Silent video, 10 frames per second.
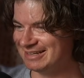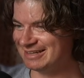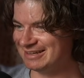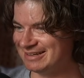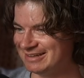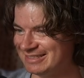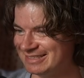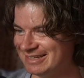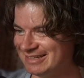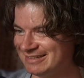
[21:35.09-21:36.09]
as
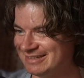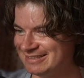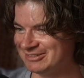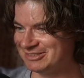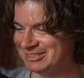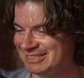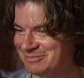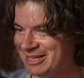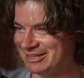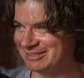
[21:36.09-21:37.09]
a kid because those just
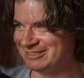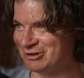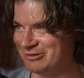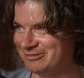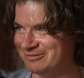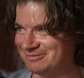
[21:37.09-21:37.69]
seemed like so